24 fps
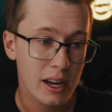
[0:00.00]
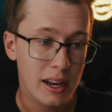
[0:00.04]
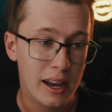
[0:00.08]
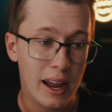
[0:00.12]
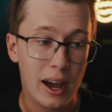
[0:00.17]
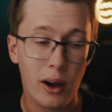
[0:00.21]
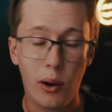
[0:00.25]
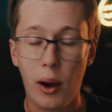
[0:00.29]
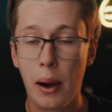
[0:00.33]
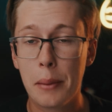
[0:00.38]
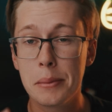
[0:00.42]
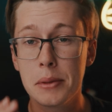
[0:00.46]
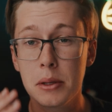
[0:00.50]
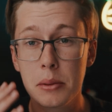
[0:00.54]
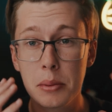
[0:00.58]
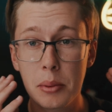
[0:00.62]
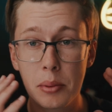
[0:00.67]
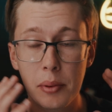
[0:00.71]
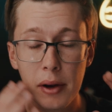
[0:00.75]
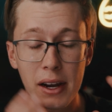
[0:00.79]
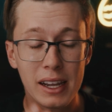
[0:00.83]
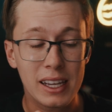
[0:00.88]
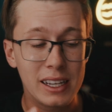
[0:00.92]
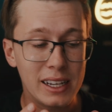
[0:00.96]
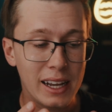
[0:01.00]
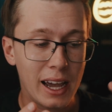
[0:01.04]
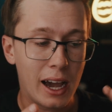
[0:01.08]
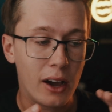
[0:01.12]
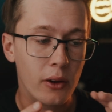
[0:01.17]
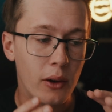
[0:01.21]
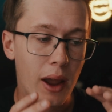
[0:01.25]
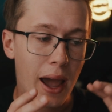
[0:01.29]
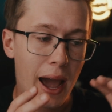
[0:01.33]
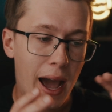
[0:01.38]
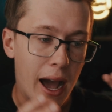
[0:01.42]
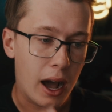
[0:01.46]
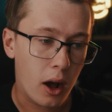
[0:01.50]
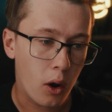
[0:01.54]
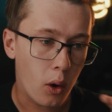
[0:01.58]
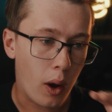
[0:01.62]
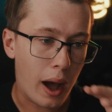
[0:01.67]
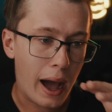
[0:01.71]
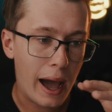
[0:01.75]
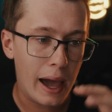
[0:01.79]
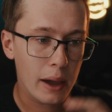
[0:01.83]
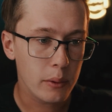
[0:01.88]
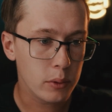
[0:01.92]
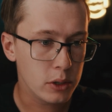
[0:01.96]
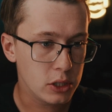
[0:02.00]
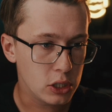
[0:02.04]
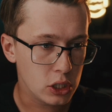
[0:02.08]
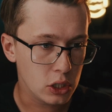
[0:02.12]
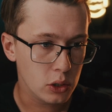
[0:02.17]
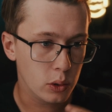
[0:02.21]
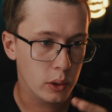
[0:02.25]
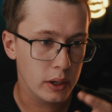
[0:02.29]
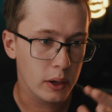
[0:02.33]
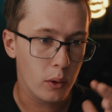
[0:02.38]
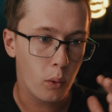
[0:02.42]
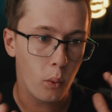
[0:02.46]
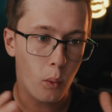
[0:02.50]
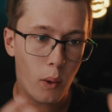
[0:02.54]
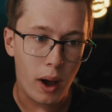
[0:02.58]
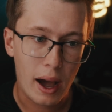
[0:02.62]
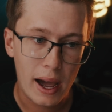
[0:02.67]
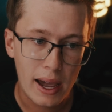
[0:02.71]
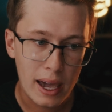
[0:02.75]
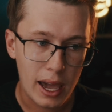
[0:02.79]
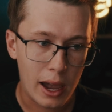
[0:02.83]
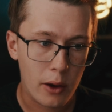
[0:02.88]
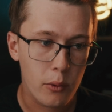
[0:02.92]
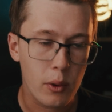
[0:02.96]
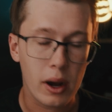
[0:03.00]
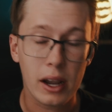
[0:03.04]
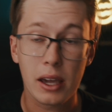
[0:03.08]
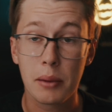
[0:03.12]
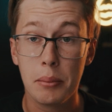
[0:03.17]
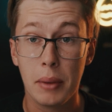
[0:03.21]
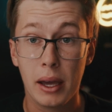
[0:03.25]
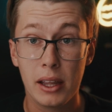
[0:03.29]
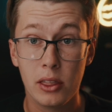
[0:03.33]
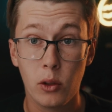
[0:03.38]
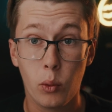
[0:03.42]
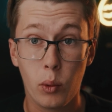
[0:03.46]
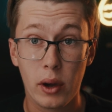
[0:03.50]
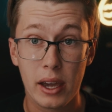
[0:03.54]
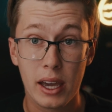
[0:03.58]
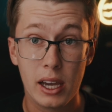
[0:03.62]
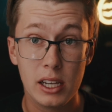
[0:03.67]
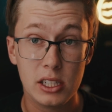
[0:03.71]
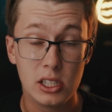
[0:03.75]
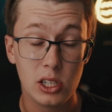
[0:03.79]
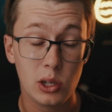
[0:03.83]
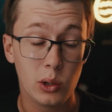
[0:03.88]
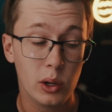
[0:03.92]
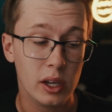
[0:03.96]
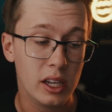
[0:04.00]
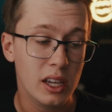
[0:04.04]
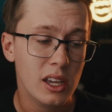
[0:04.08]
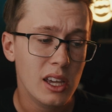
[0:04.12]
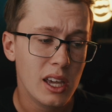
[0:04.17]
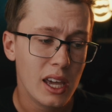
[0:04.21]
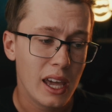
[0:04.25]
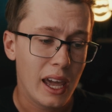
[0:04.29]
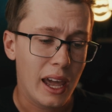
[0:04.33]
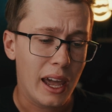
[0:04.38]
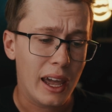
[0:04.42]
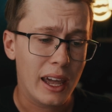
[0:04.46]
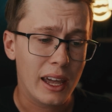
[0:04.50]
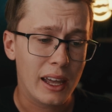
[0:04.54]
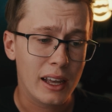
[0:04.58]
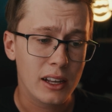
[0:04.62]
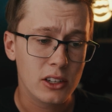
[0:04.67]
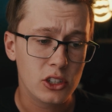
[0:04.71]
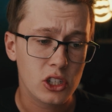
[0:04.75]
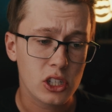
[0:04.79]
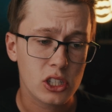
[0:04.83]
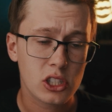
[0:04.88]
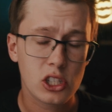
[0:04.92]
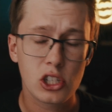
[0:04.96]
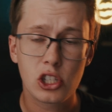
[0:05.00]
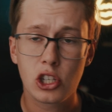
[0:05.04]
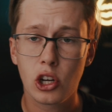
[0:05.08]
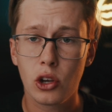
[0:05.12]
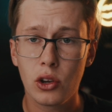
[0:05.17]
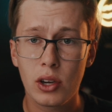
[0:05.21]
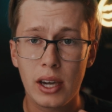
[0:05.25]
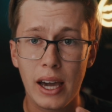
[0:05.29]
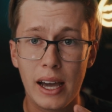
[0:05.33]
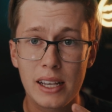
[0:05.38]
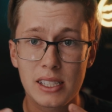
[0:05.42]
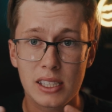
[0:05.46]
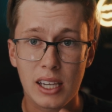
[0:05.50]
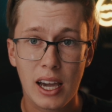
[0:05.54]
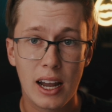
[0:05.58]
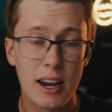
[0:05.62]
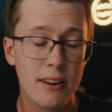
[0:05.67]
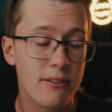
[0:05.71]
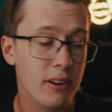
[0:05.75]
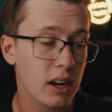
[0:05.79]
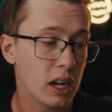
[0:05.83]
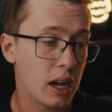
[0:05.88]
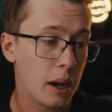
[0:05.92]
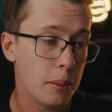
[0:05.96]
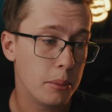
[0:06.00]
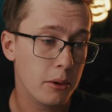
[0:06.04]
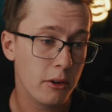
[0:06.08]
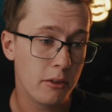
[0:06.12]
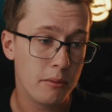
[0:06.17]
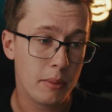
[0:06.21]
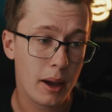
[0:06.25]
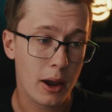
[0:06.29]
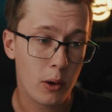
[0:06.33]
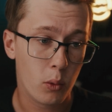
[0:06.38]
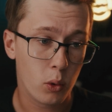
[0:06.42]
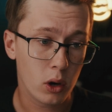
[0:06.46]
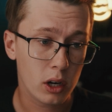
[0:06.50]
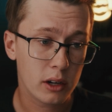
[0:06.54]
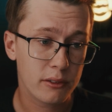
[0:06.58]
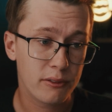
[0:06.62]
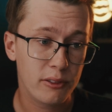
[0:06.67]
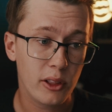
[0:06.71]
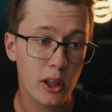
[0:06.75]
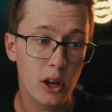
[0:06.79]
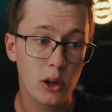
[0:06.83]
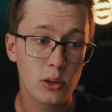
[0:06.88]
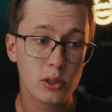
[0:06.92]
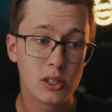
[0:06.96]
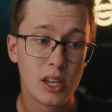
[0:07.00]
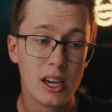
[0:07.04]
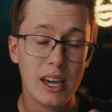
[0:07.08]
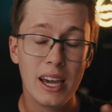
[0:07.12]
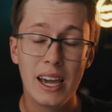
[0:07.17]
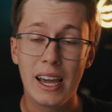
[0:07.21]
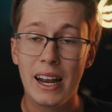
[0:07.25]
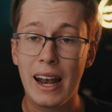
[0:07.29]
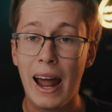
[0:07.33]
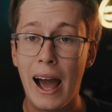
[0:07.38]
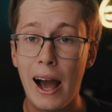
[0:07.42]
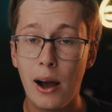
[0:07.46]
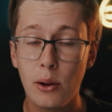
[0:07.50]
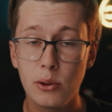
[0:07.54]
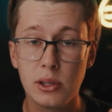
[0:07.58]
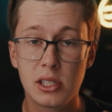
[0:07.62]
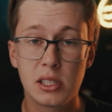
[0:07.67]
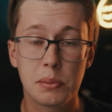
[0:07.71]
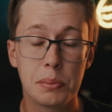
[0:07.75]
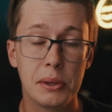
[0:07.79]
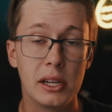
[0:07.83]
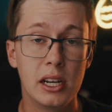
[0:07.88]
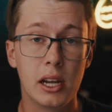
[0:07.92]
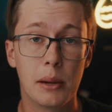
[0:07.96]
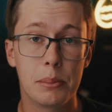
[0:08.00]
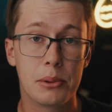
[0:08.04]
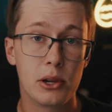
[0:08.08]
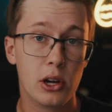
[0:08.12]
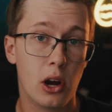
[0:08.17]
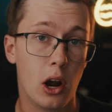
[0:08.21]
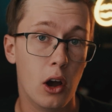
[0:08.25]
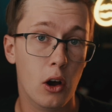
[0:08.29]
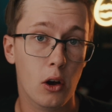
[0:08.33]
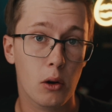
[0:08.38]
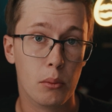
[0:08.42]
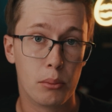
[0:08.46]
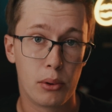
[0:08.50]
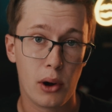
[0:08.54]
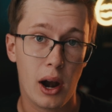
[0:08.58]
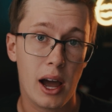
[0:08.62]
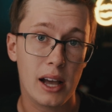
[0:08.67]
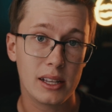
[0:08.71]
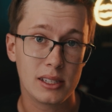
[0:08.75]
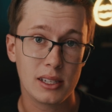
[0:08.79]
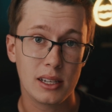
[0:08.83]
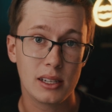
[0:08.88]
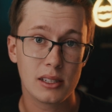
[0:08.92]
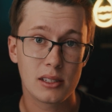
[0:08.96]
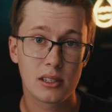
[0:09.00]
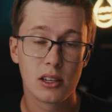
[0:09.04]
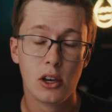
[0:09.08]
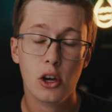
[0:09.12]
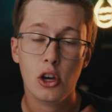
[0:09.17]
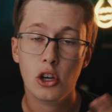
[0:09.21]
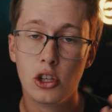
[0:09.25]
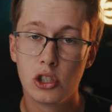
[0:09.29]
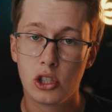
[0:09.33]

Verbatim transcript: Now, I'm going to be breaking down how I would do it, why I recommend the way I do it, and just to show you guys kind of a couple of my workflows and how to speed up your own process.